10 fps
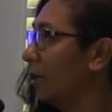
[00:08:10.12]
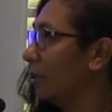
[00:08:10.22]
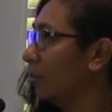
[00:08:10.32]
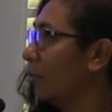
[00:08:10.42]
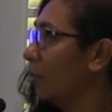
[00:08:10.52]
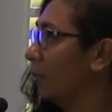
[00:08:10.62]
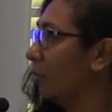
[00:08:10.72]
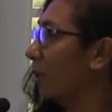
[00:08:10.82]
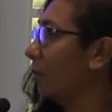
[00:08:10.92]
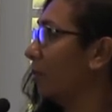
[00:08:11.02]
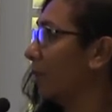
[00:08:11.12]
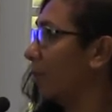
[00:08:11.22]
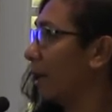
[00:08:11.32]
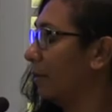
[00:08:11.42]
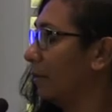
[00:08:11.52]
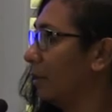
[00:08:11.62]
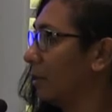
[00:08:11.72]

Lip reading: it's an important role to be a part of the